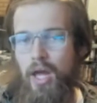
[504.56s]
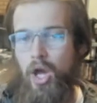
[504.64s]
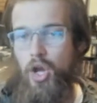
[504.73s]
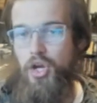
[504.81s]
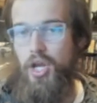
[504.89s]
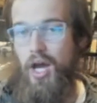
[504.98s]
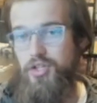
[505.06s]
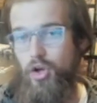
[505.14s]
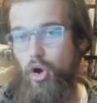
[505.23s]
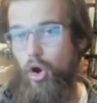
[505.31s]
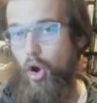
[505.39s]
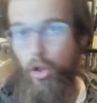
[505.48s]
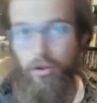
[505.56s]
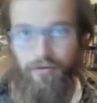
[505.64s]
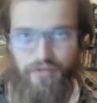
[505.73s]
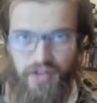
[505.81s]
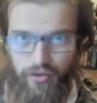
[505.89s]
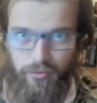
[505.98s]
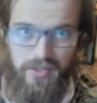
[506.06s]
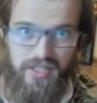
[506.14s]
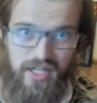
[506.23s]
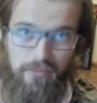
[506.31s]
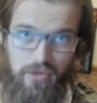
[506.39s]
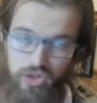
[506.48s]
not all of the other
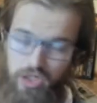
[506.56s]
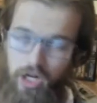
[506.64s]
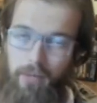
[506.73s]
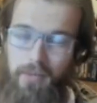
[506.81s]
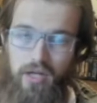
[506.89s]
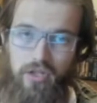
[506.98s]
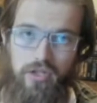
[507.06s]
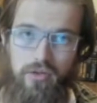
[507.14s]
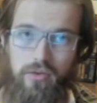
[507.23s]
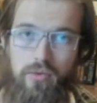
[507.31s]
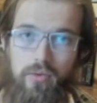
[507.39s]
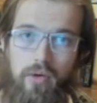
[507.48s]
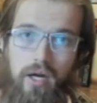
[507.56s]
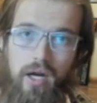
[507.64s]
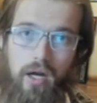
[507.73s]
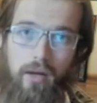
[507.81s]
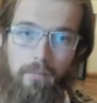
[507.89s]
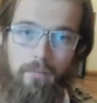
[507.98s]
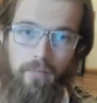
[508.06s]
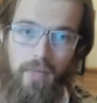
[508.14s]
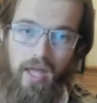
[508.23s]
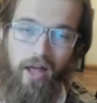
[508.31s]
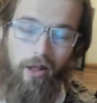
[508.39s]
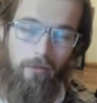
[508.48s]
redeemed are coming to
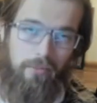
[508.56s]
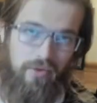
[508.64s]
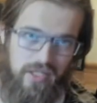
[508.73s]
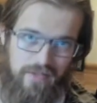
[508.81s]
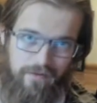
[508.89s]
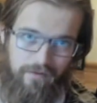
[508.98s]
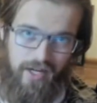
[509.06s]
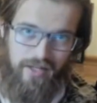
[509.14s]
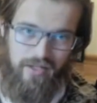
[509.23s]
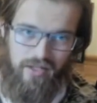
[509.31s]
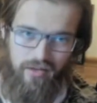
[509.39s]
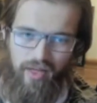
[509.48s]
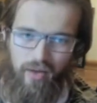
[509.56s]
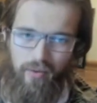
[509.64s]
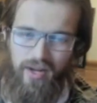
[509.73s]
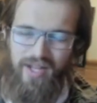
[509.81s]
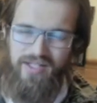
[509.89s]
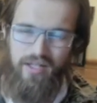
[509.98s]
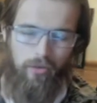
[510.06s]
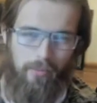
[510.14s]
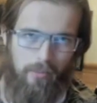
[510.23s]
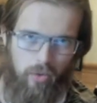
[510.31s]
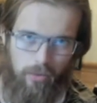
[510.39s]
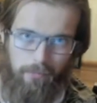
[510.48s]
help in this fight, so that way it's a little
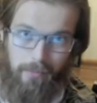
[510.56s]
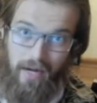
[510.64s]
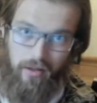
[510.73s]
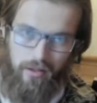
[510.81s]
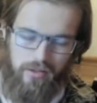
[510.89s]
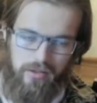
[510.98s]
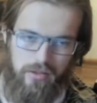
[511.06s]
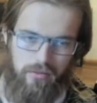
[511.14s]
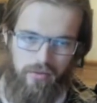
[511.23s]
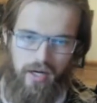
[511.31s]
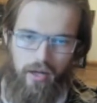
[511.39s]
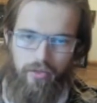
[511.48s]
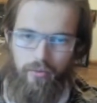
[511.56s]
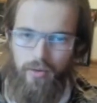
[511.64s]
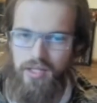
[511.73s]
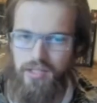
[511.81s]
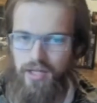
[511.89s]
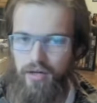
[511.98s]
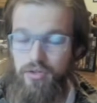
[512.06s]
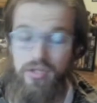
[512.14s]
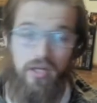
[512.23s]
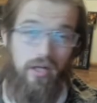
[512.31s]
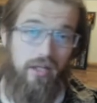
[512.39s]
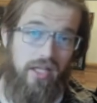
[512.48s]
bit more balanced, right? Otherwise the
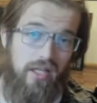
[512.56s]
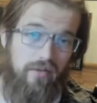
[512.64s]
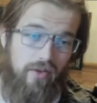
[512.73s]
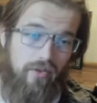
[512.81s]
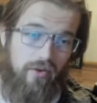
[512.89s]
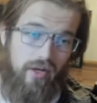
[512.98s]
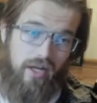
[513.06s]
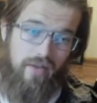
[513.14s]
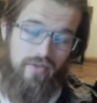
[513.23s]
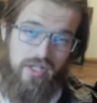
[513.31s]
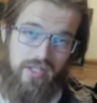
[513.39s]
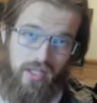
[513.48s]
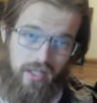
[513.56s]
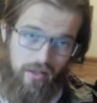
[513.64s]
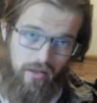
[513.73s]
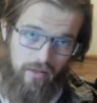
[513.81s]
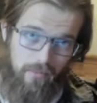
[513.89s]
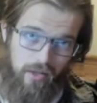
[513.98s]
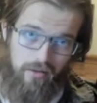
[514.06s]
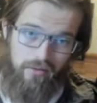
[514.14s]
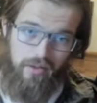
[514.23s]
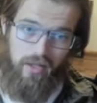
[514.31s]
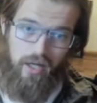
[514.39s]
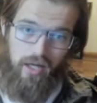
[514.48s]
character's going to leave and they're not going to have a chance to kill him.
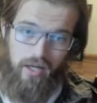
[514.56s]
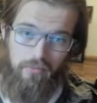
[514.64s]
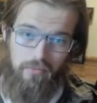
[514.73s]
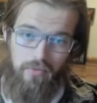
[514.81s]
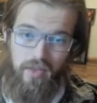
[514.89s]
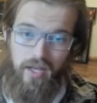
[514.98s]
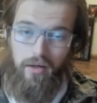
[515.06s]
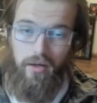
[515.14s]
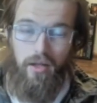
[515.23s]
And then